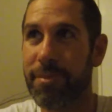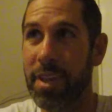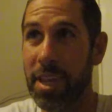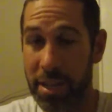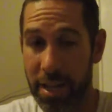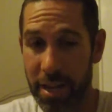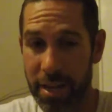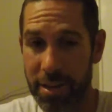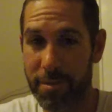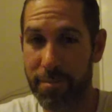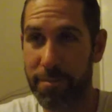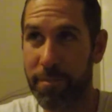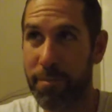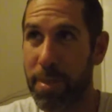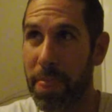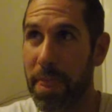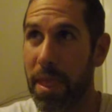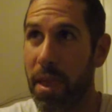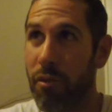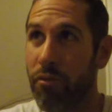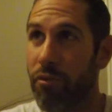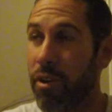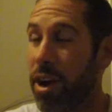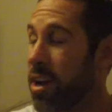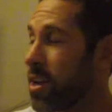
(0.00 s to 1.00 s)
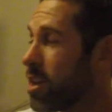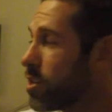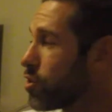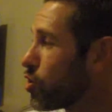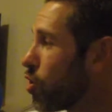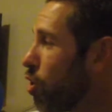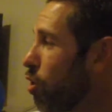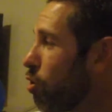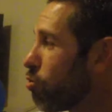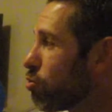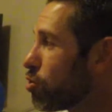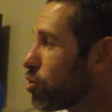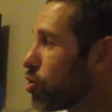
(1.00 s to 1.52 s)
He did. Right.
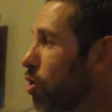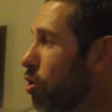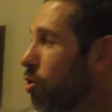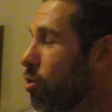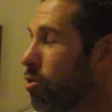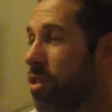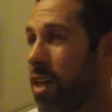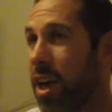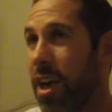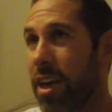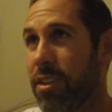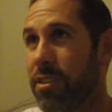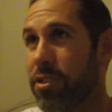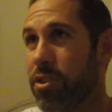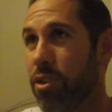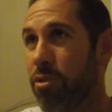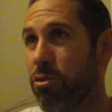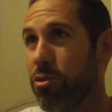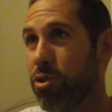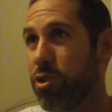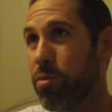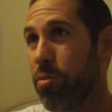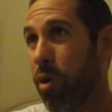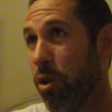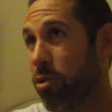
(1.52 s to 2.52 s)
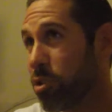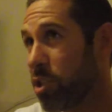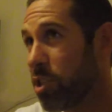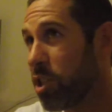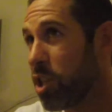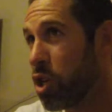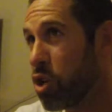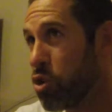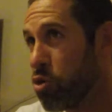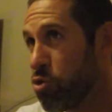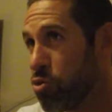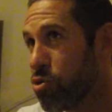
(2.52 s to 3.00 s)
So supposedly